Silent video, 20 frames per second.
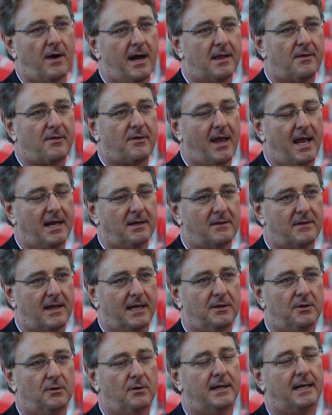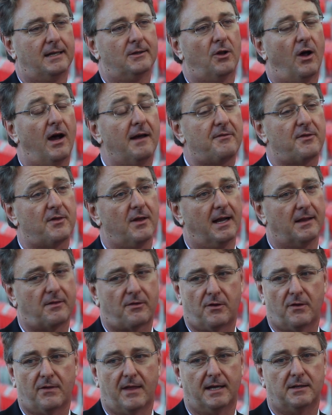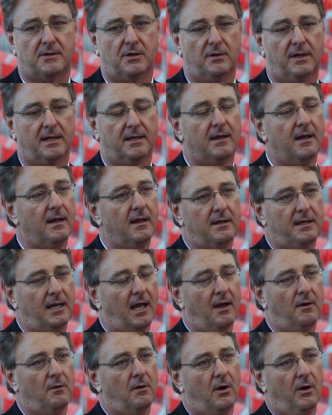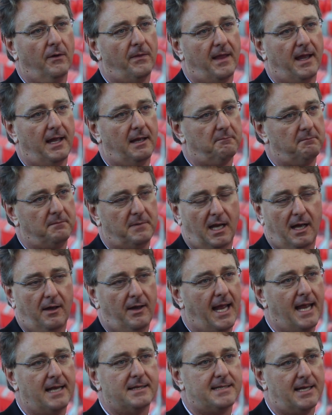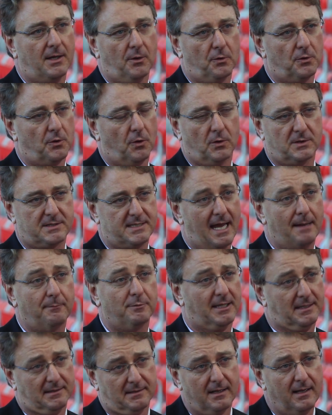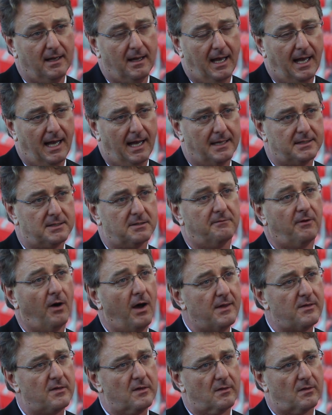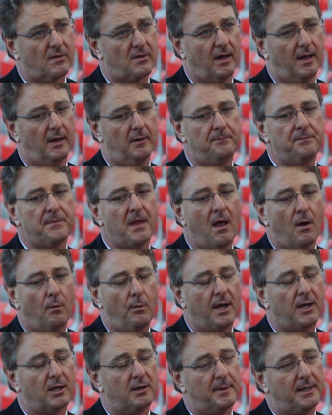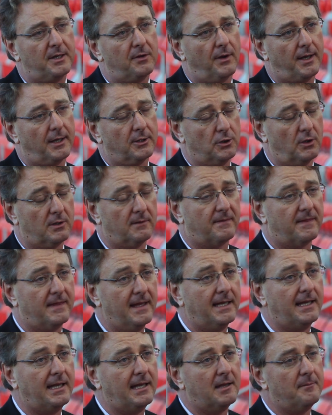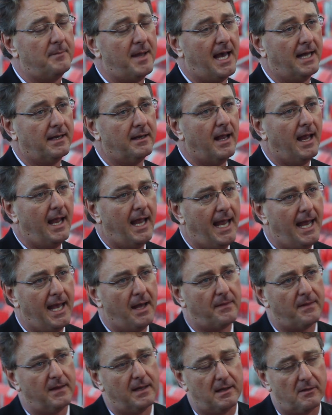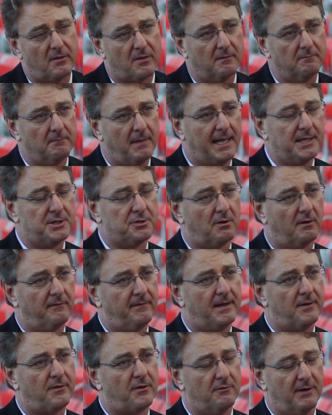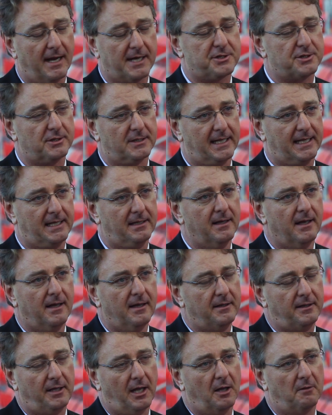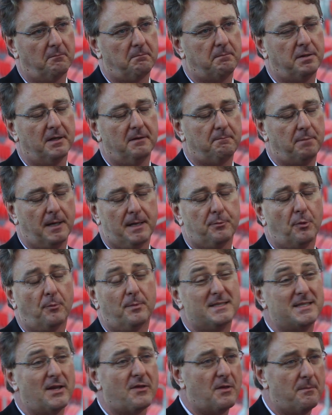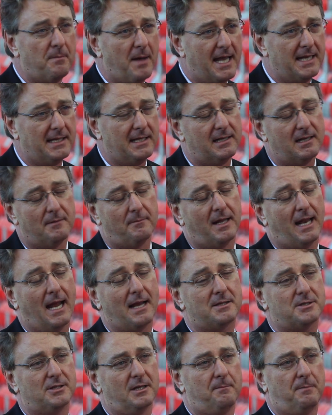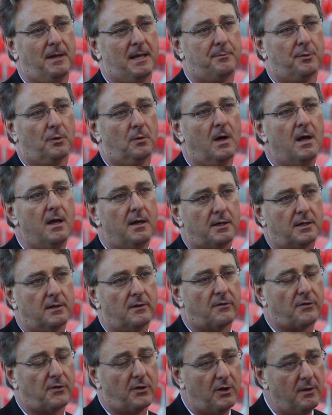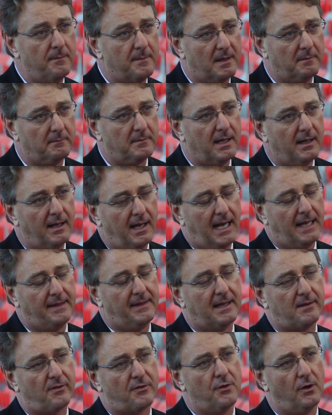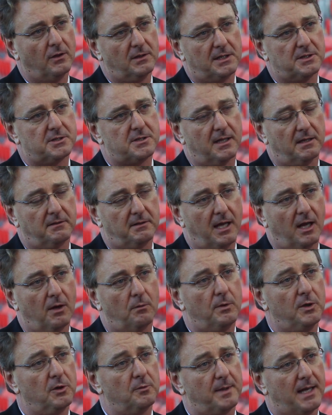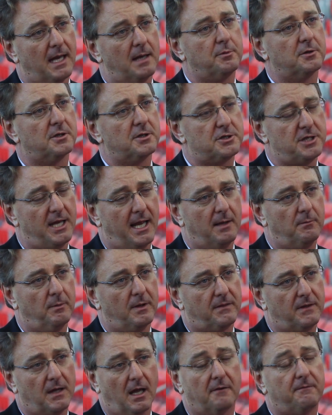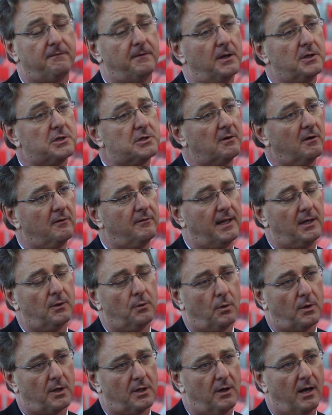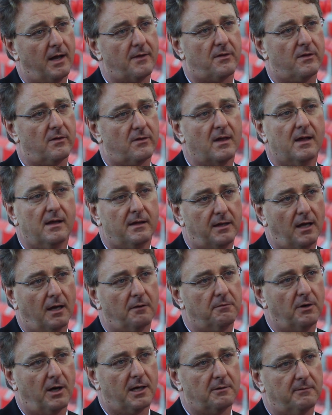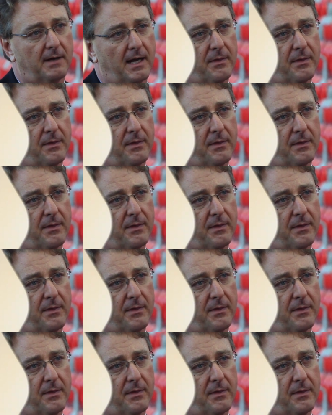the grandstand? Do they do it in live sites? Do they do it, you know, on their you know, handheld or tablet uh, devices. So we're going to be doing a lot of thinking about how these major events are actually, you know, people participate in them and actually people consume them. And that's knowledge that, you know, we'll be able to share with you know, future event organisers, you know, right